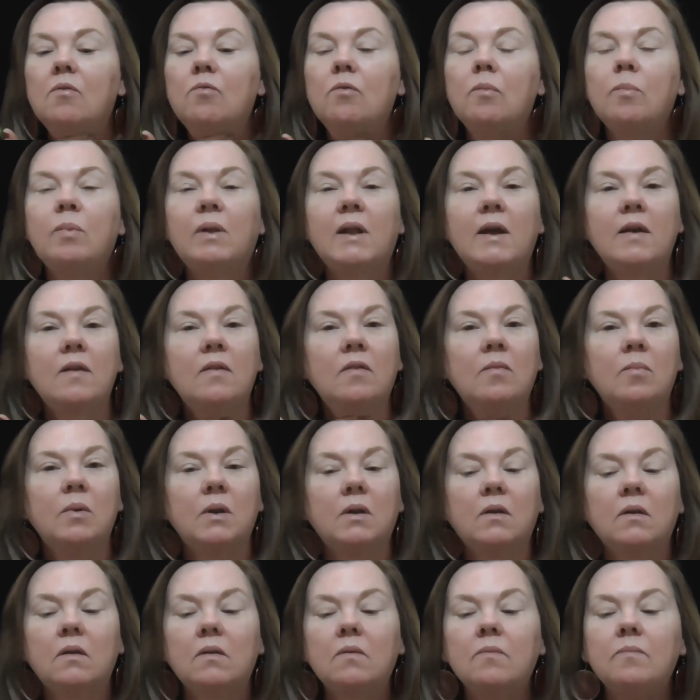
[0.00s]

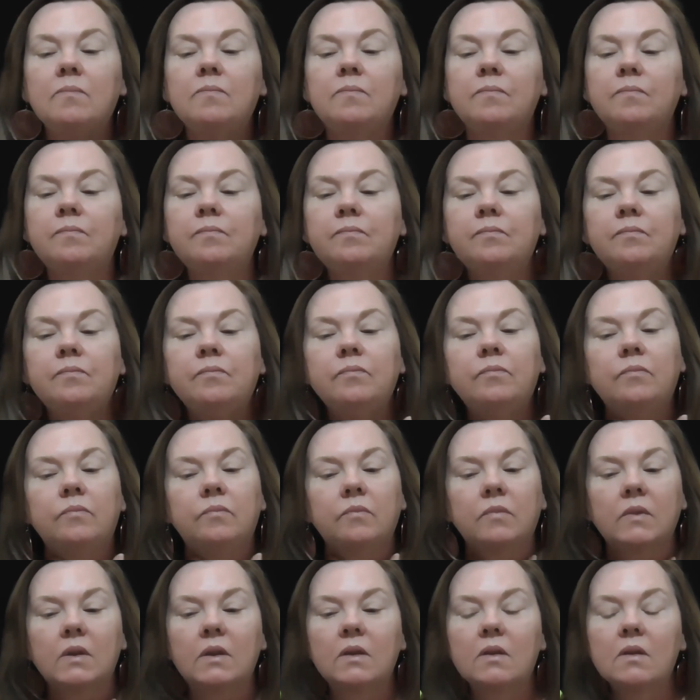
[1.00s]
replacement
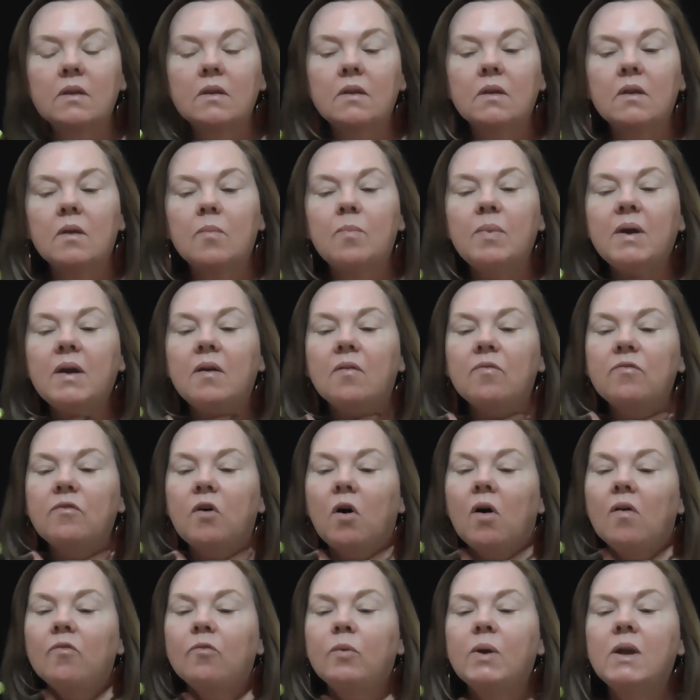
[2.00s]
about
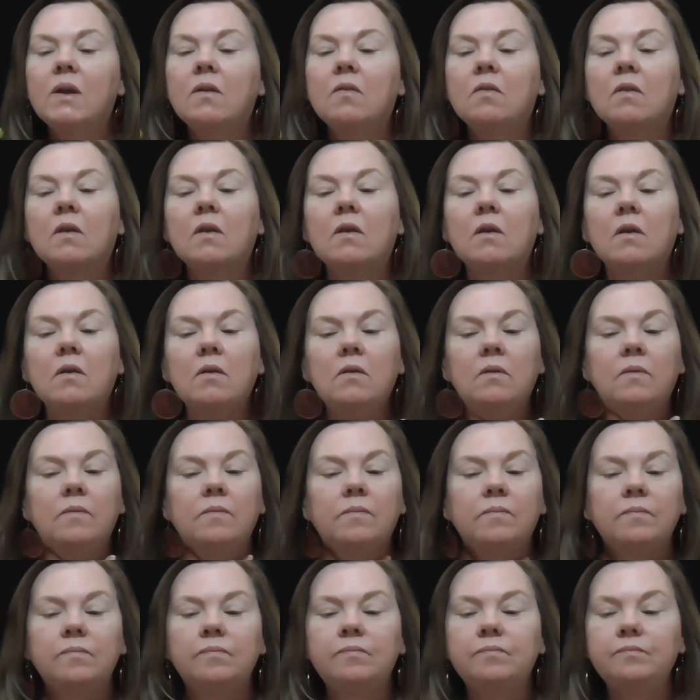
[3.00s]
5 weeks ago,
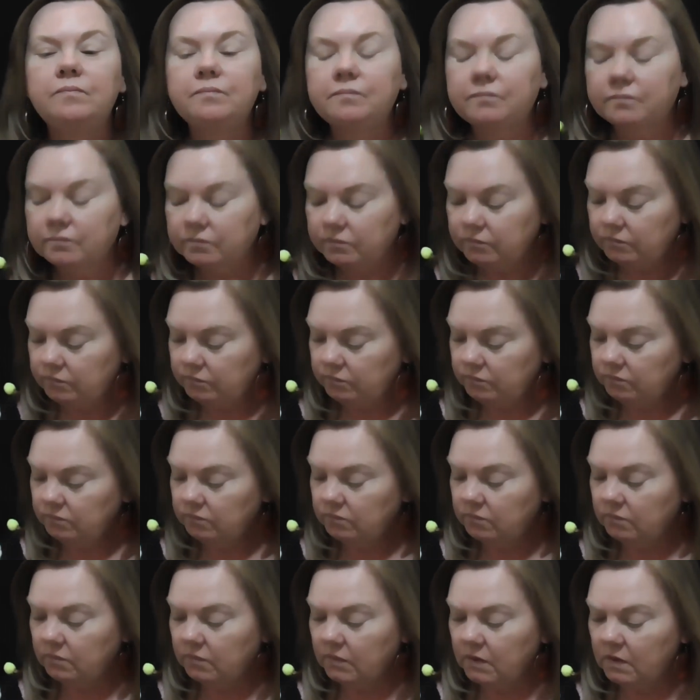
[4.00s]

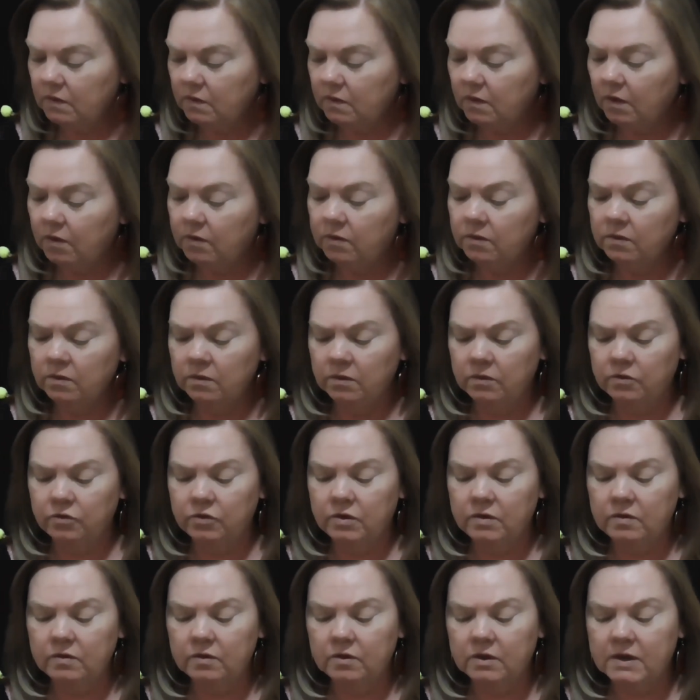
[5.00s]
so
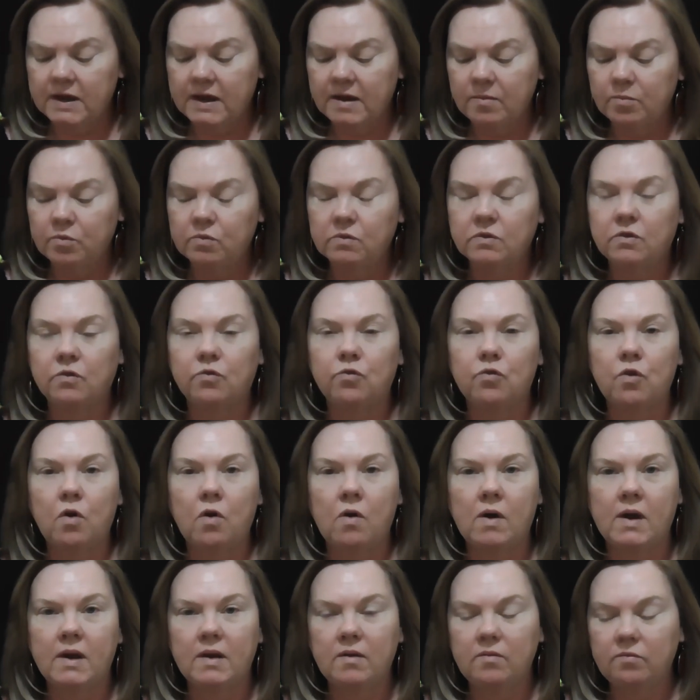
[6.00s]
she's not able to
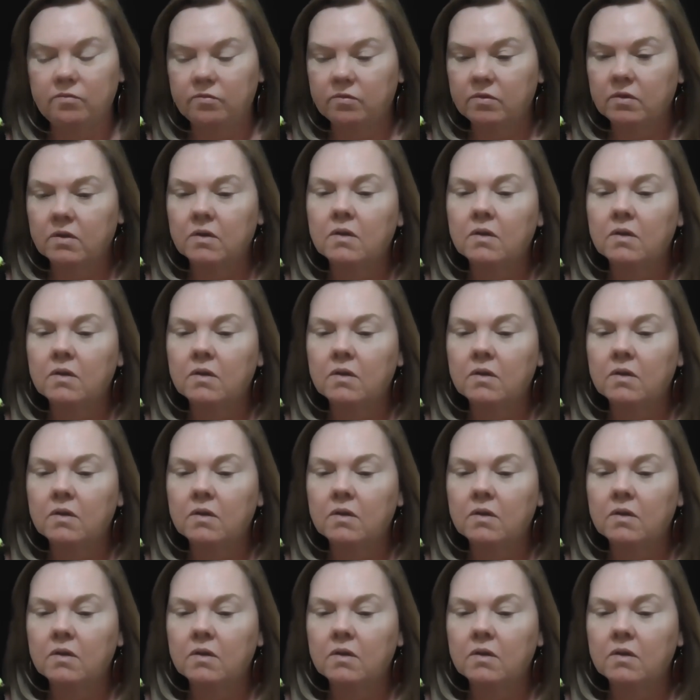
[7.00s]
drive.